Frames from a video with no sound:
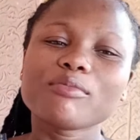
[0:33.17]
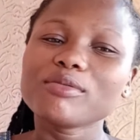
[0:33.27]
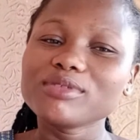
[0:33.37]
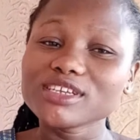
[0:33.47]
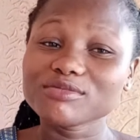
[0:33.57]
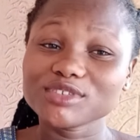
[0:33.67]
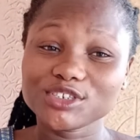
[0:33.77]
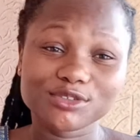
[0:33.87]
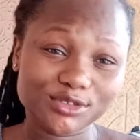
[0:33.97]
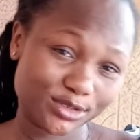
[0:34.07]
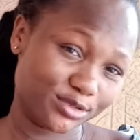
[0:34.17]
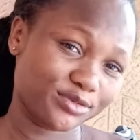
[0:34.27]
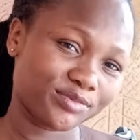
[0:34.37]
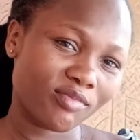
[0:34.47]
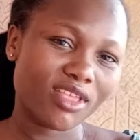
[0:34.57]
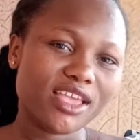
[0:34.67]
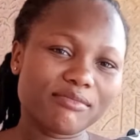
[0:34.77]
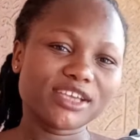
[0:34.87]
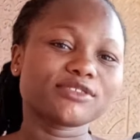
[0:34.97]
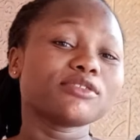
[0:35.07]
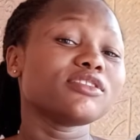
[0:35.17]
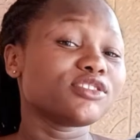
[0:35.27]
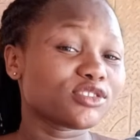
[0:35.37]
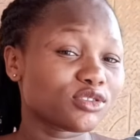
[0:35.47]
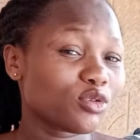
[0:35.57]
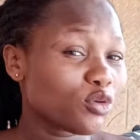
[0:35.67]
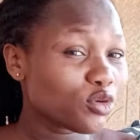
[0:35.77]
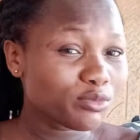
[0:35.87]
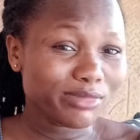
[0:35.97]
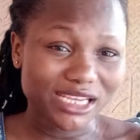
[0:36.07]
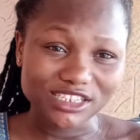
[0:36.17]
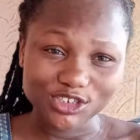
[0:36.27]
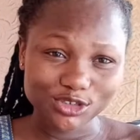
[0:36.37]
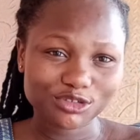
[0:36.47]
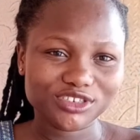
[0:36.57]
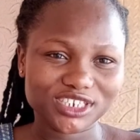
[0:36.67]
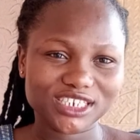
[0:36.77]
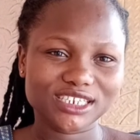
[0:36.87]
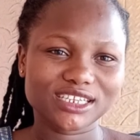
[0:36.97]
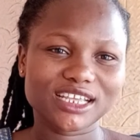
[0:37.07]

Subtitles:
Public Mission School. My school is owned by the church